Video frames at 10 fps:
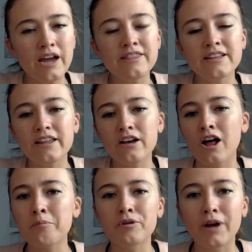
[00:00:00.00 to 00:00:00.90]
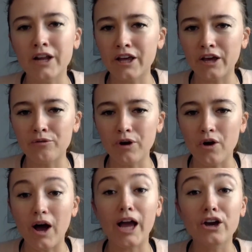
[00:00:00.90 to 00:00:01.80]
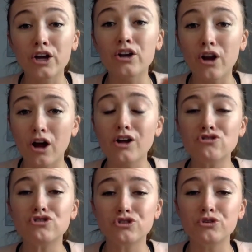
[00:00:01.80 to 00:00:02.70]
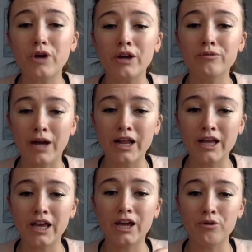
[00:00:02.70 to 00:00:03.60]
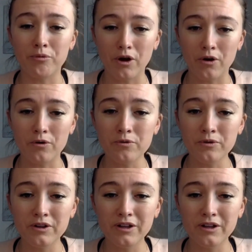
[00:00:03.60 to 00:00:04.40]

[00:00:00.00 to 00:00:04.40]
I think they call them the renegade row. I could not do a renegade row